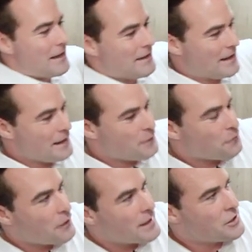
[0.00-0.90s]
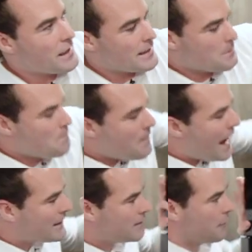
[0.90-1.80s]
This fridge is
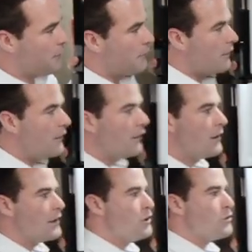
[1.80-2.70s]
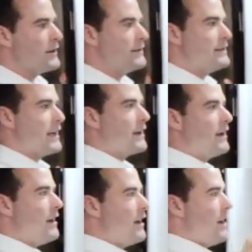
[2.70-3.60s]
massive. You can stick
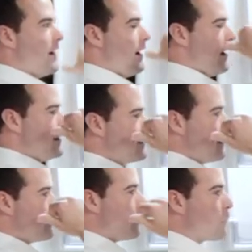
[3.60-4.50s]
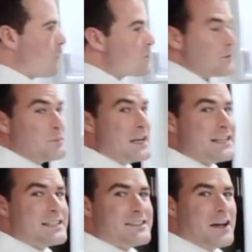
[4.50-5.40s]
uh, several frozen
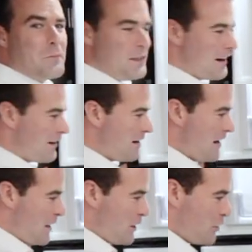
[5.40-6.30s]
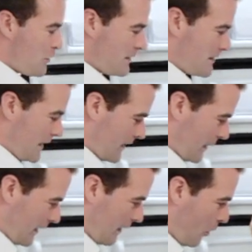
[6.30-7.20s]
pizzas up there. You could stick
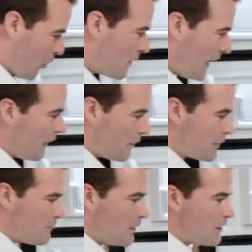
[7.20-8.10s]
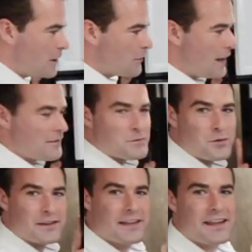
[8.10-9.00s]
a, a whole gallon of milk. You don't have to
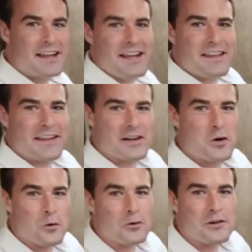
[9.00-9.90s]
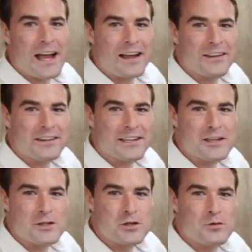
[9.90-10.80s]
bring that, that quarter gallon like
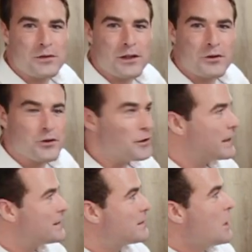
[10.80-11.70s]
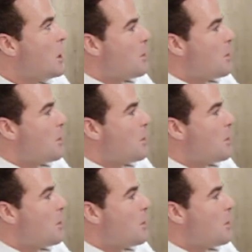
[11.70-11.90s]
you do with other units.